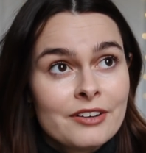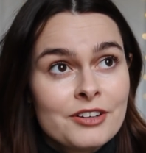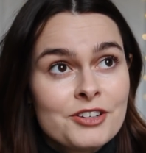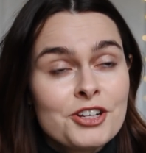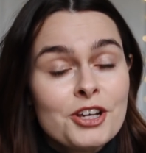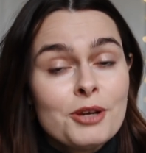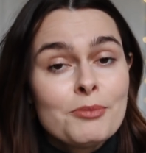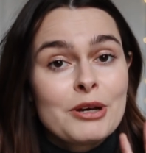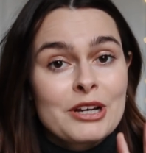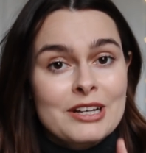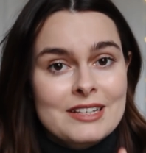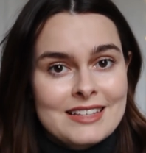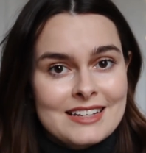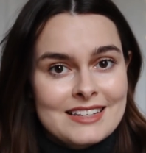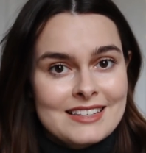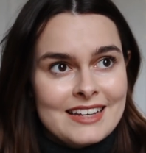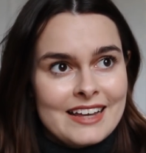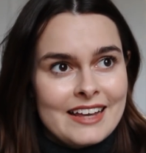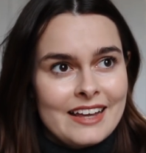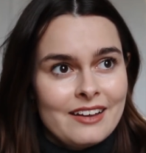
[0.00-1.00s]
two books
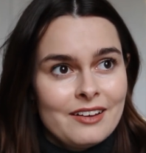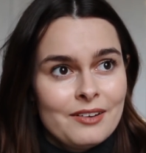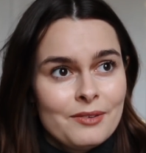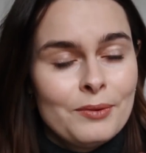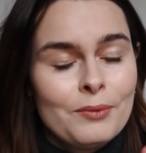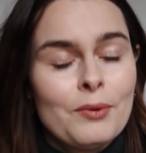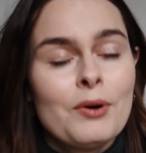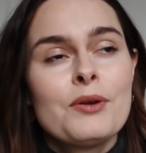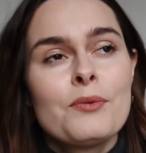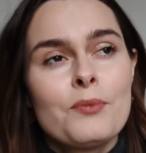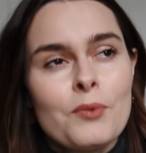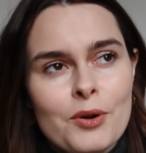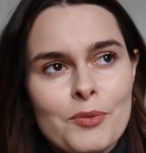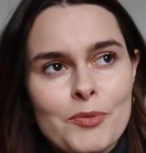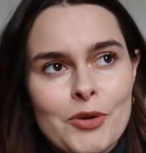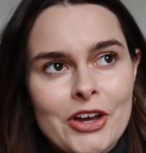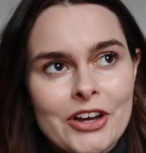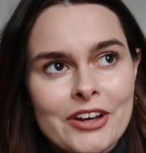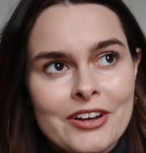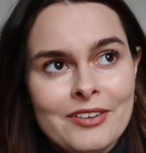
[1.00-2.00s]
this year.
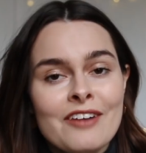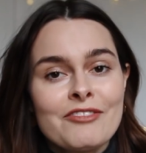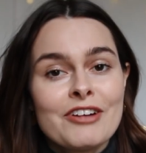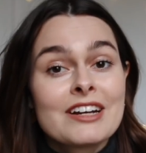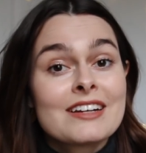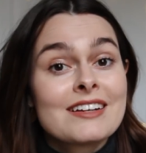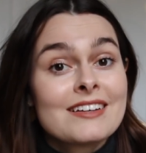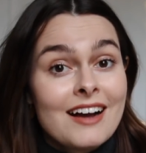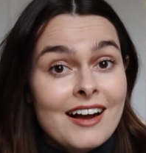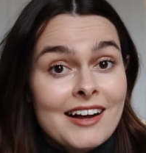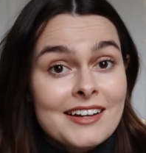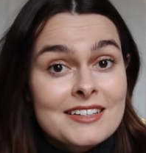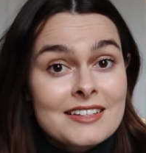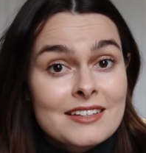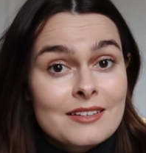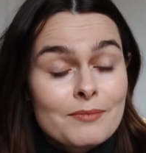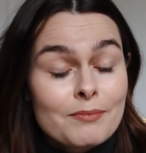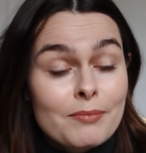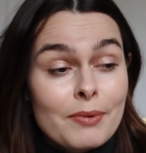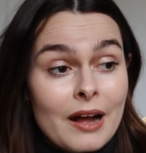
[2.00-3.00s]
I've read
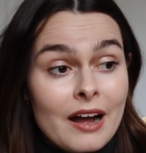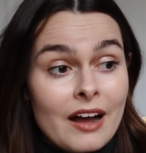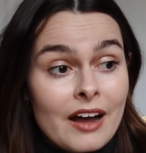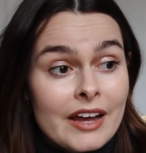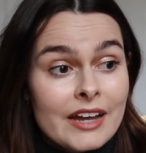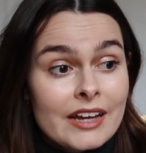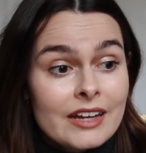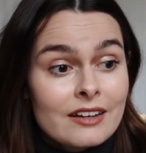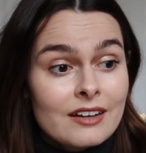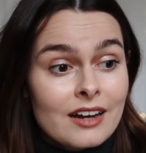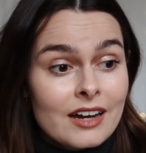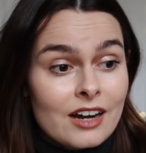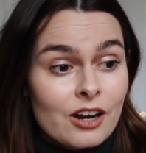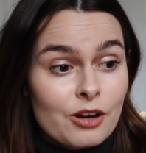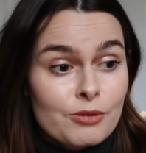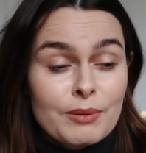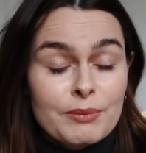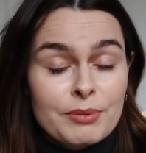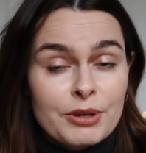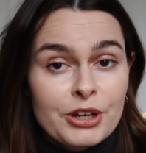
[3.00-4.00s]
Gut by, I
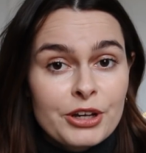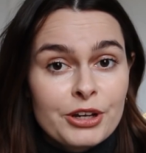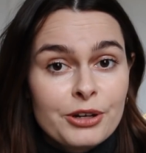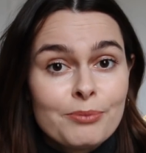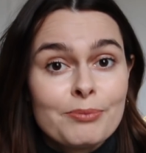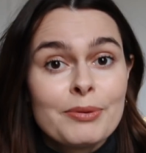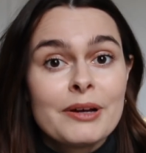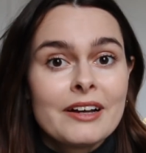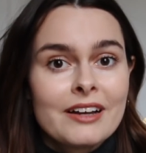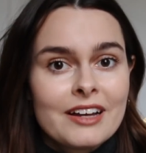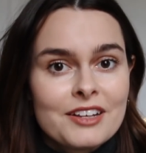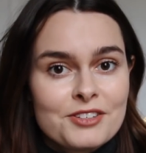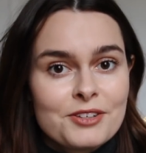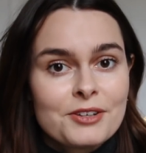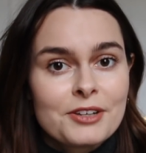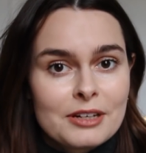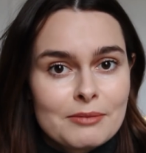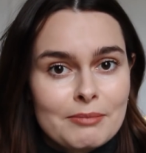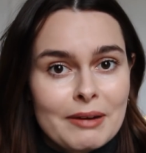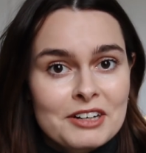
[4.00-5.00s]
can't remember who, but as you
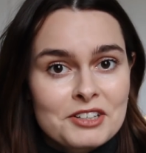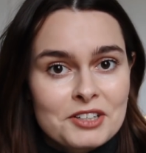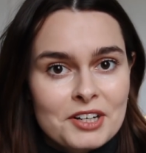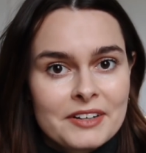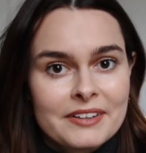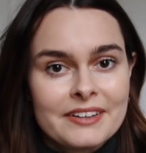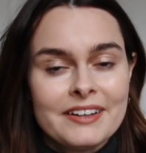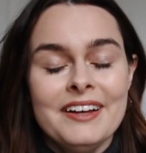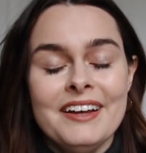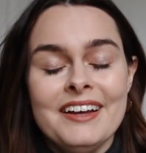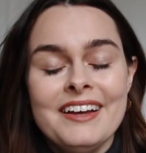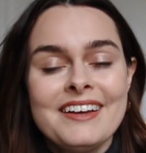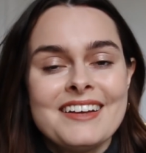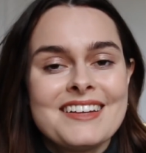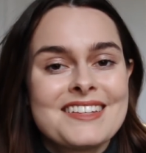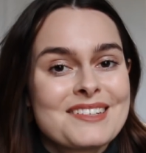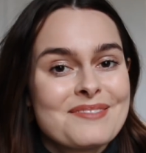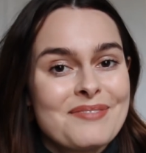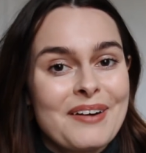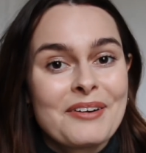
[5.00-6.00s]
can imagine,
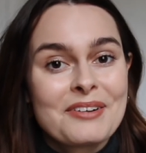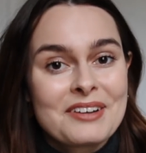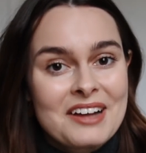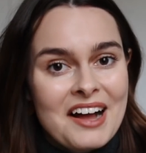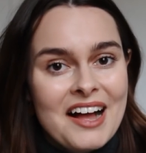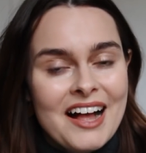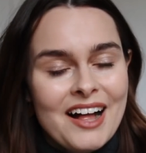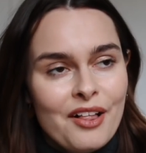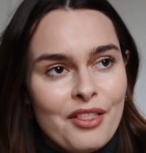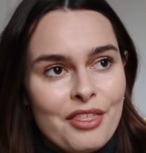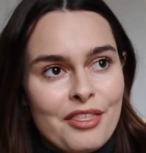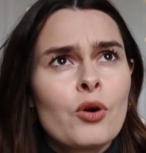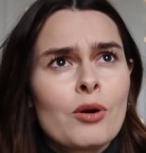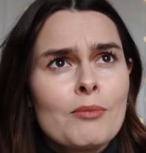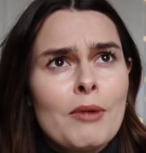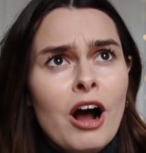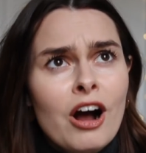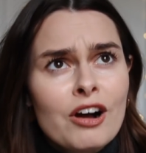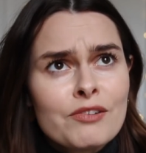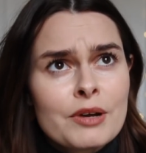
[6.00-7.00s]
it's about gut health. Or
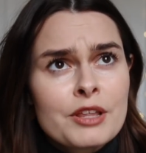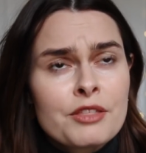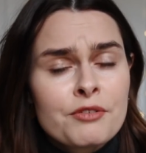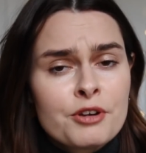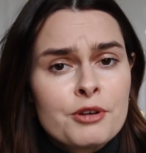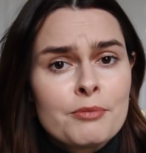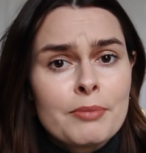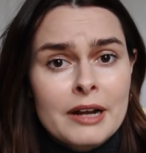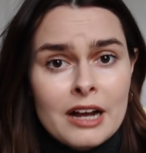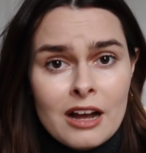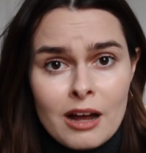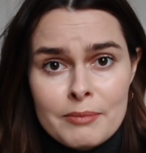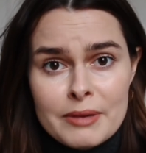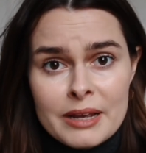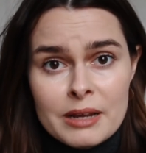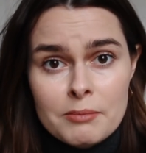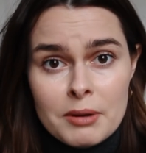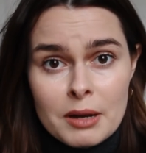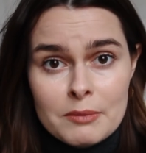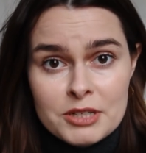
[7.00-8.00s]
I'm halfway through
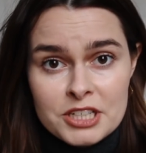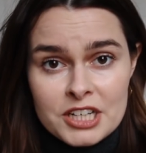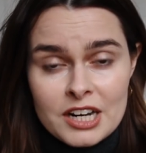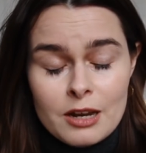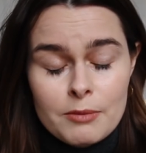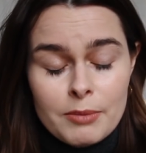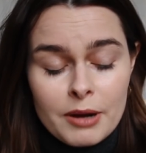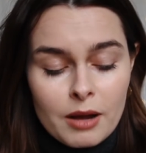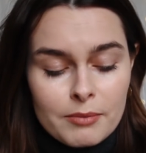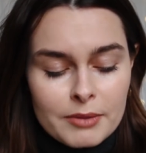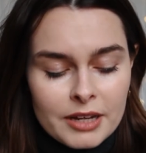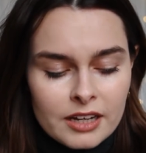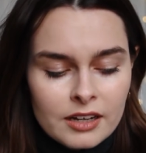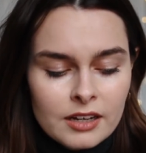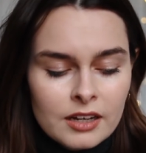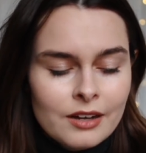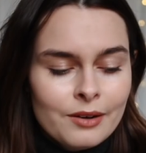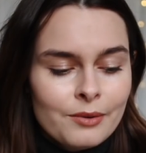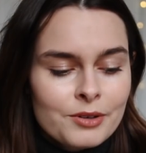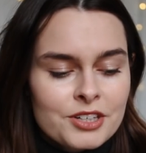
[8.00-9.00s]
Becoming by Michelle Obama,
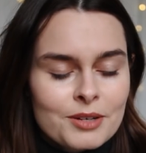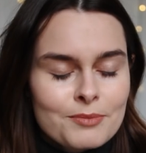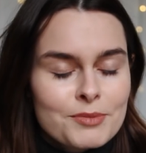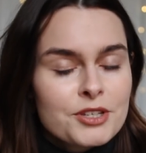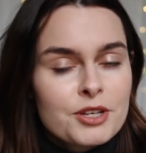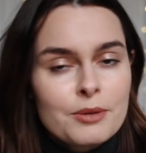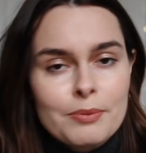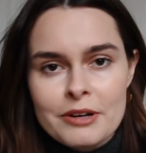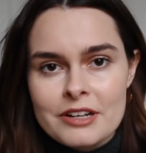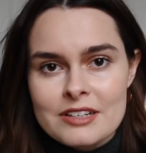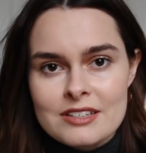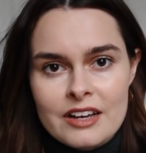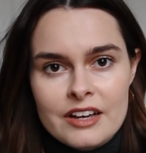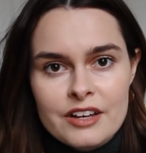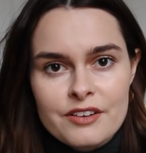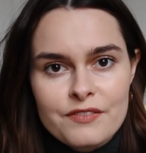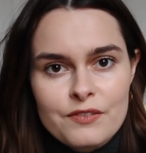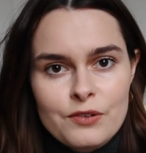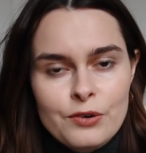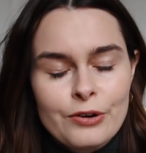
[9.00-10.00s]
which I'm super
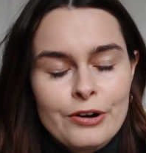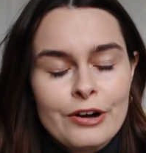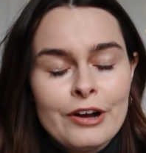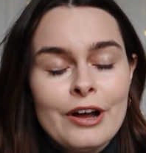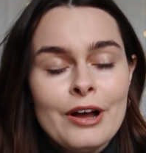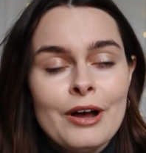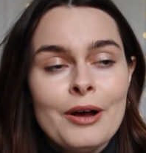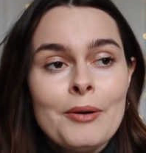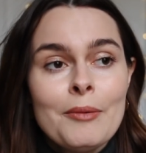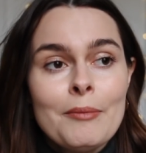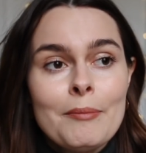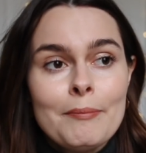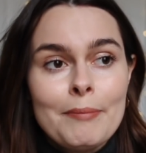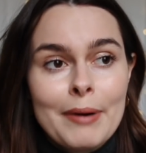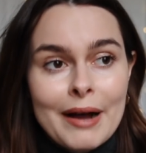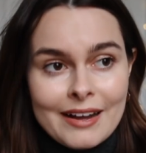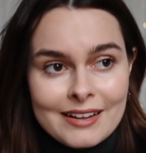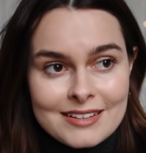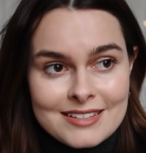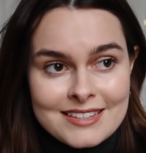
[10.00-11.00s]
excited for,
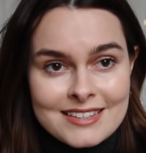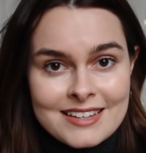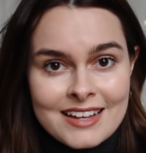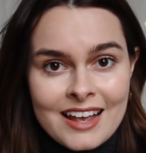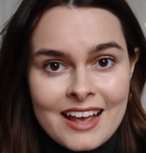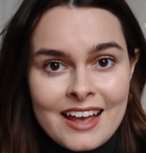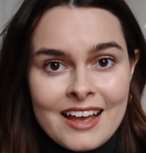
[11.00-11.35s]
but